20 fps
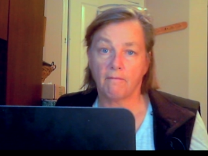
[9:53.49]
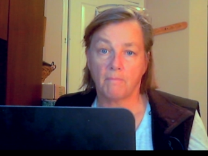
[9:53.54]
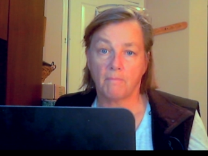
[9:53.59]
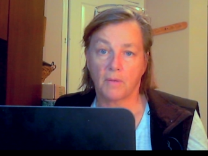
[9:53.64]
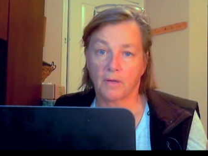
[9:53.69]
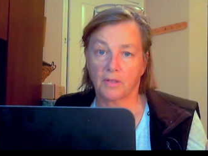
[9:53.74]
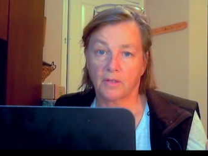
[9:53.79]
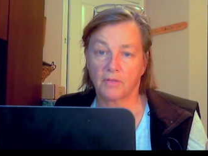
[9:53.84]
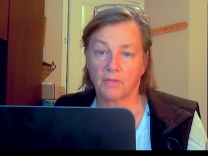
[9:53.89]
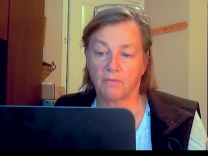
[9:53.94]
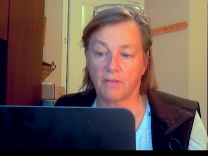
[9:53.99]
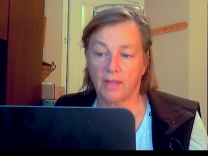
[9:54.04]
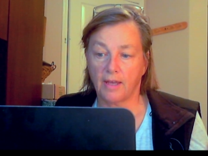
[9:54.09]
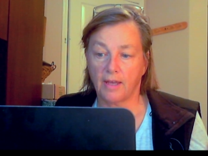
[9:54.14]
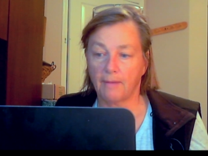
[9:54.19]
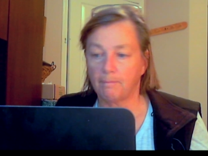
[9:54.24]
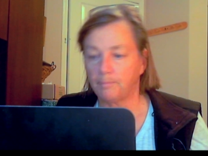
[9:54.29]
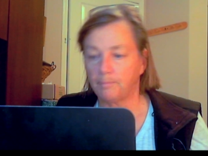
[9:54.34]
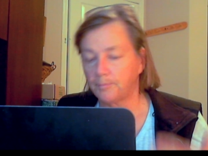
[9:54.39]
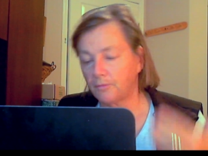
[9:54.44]
marks for
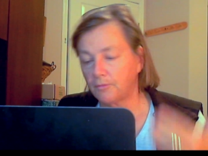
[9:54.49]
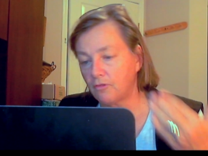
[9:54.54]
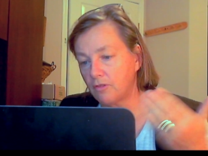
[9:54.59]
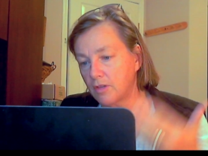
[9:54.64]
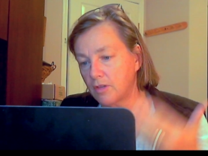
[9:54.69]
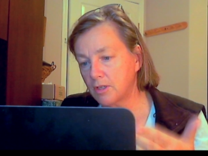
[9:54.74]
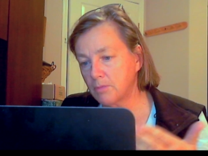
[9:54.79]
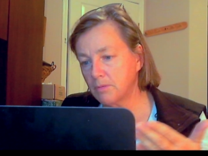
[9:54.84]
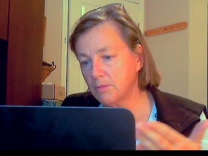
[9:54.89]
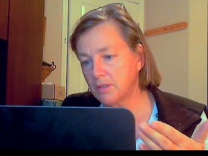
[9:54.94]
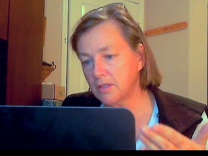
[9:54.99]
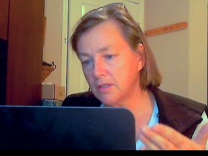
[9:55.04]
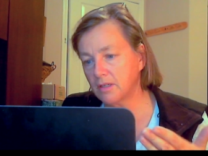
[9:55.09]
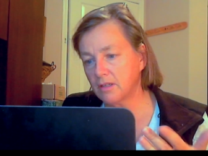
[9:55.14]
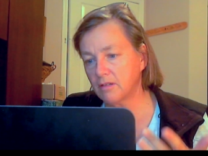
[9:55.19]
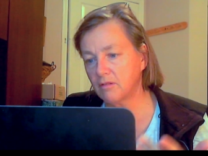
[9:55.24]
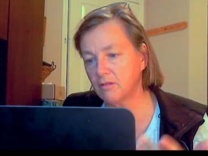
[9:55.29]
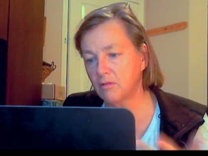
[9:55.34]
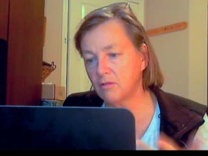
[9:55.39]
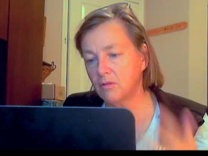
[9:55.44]
that. For this
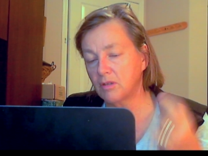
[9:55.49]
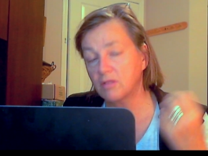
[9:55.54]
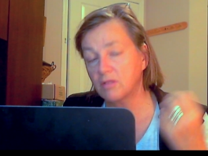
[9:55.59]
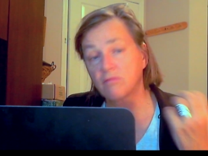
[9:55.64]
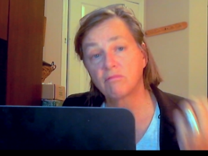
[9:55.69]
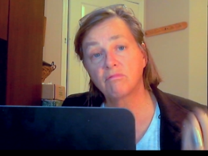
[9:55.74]
particular horse,